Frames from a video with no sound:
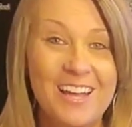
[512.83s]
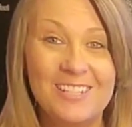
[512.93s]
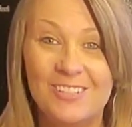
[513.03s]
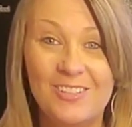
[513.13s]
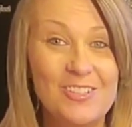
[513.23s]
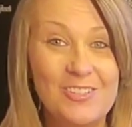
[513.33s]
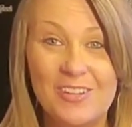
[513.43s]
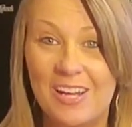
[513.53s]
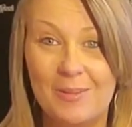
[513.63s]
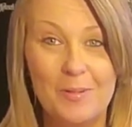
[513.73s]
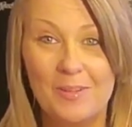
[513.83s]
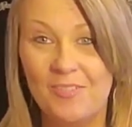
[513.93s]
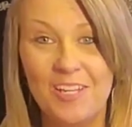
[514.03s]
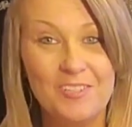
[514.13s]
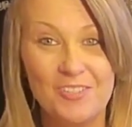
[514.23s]
Told you, not a
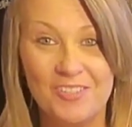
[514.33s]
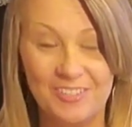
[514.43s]
professional.